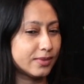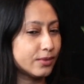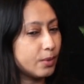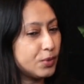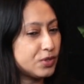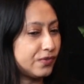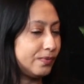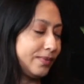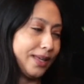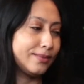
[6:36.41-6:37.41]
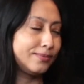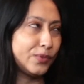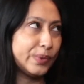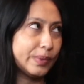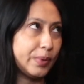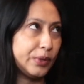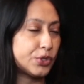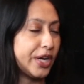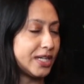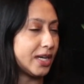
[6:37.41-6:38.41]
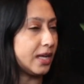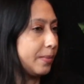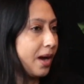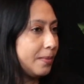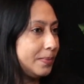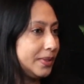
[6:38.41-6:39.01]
almost like we were both trained in hip hop,